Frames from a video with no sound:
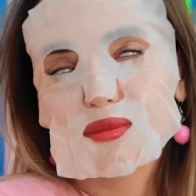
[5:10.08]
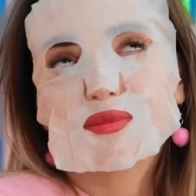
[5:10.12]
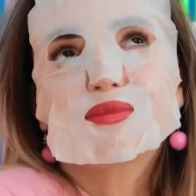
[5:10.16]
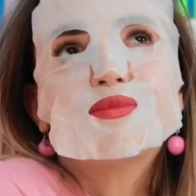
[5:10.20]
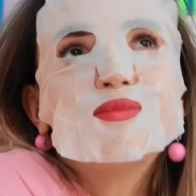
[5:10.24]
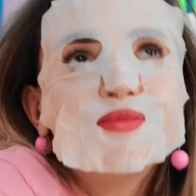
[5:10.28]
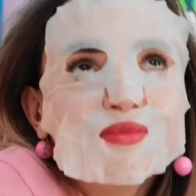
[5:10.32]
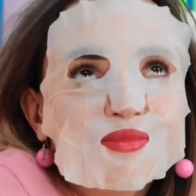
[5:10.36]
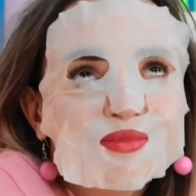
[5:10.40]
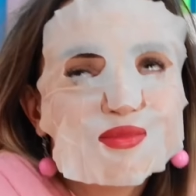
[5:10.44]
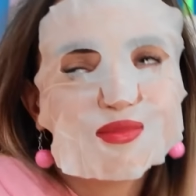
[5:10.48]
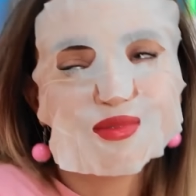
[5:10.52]

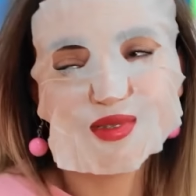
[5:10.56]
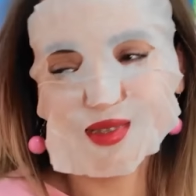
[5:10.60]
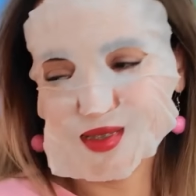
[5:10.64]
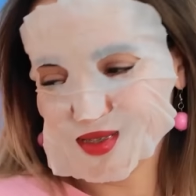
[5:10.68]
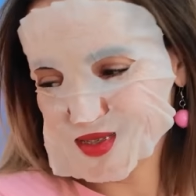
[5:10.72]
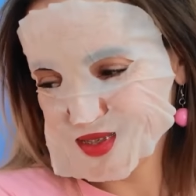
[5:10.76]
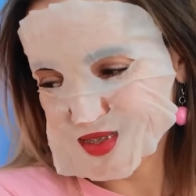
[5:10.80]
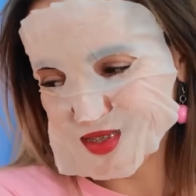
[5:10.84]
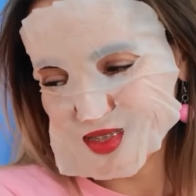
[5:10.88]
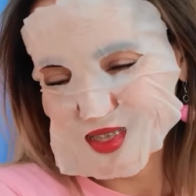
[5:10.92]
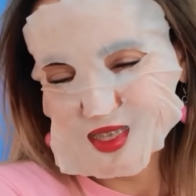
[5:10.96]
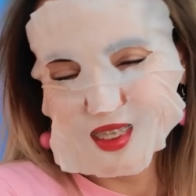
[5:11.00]

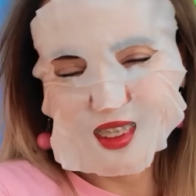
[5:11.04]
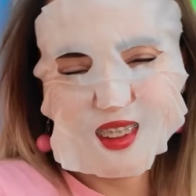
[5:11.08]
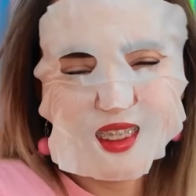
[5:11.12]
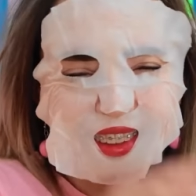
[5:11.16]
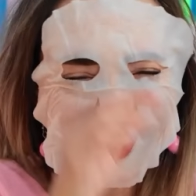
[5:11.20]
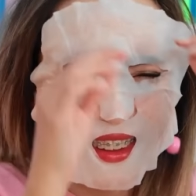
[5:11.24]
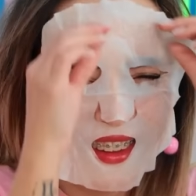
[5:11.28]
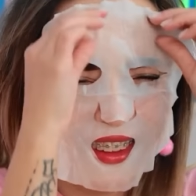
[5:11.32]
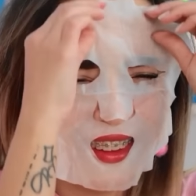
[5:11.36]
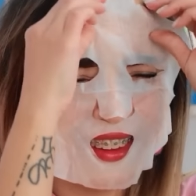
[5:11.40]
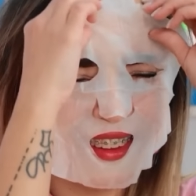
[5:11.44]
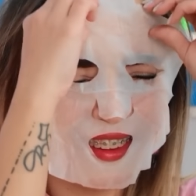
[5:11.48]
Oh my
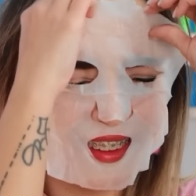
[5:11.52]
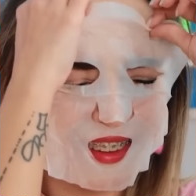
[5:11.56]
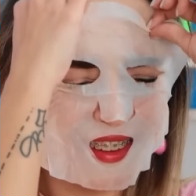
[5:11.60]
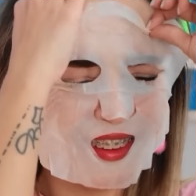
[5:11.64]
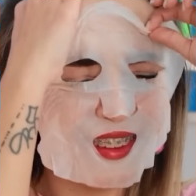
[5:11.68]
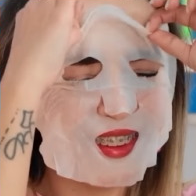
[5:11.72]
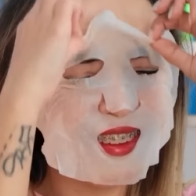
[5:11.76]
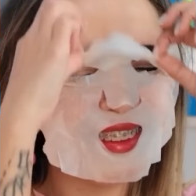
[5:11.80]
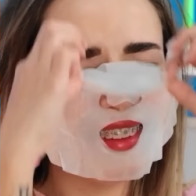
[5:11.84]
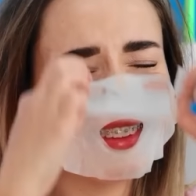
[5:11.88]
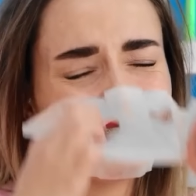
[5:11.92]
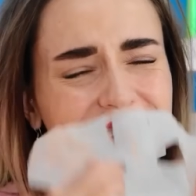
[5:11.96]
gosh,
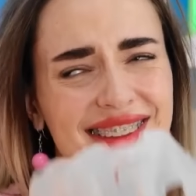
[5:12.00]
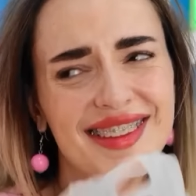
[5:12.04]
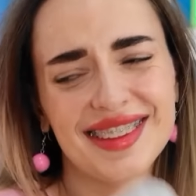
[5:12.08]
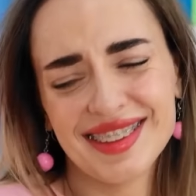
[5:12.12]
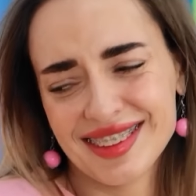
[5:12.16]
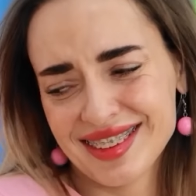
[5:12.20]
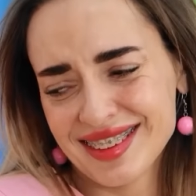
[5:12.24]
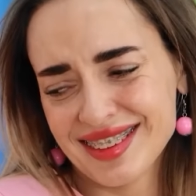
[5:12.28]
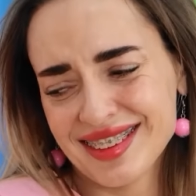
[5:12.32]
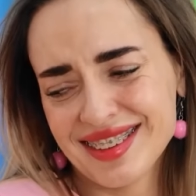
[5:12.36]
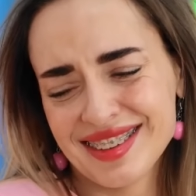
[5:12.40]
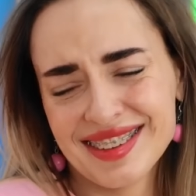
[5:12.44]
he's
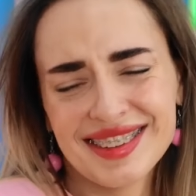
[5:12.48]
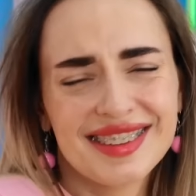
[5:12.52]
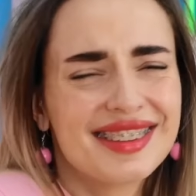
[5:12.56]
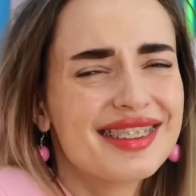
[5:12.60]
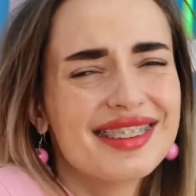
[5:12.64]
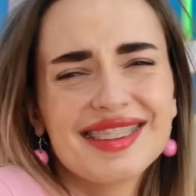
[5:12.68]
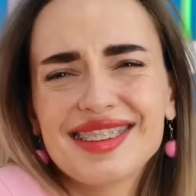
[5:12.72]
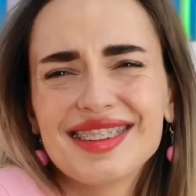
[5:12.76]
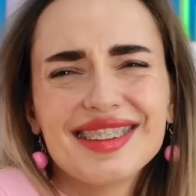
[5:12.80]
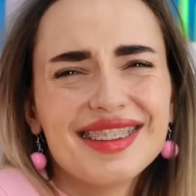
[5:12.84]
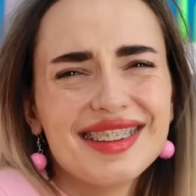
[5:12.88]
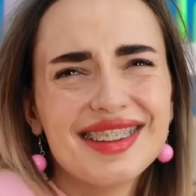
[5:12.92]
so
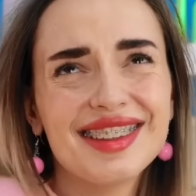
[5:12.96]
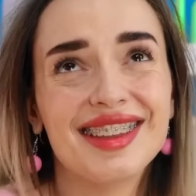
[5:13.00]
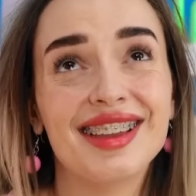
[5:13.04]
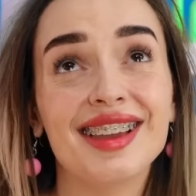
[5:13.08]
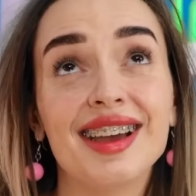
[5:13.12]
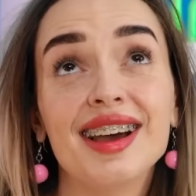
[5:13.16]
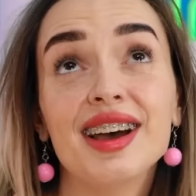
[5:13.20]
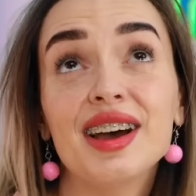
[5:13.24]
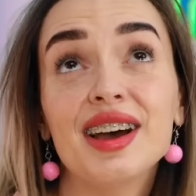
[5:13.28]
ridiculous.